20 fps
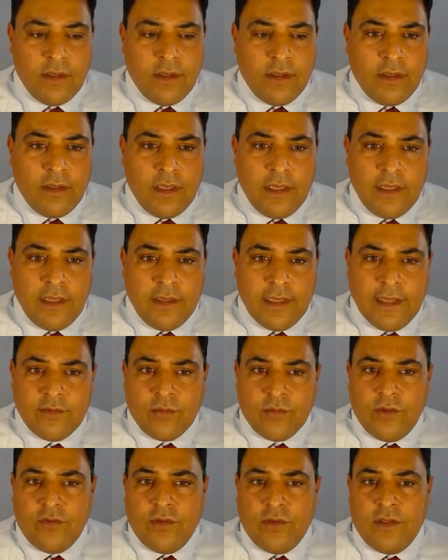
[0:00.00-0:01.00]
And last
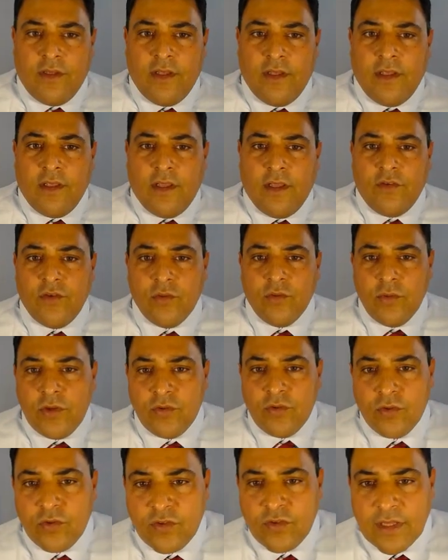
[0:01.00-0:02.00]
question. Is there
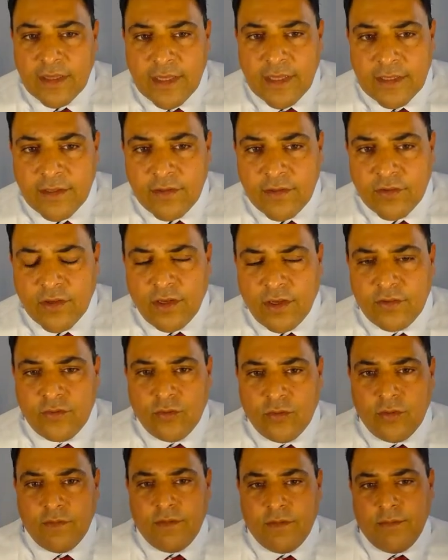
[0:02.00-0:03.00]
research that lectins cause
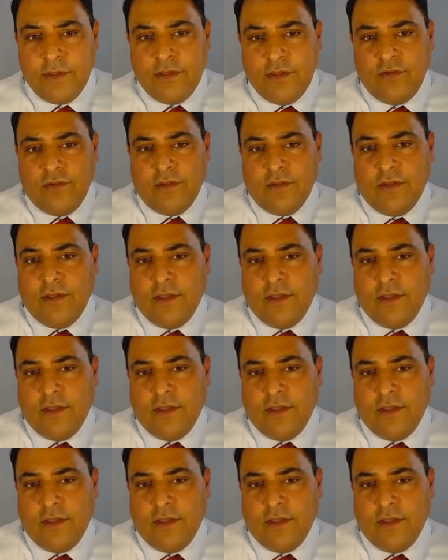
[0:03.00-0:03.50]
neuroinflammation?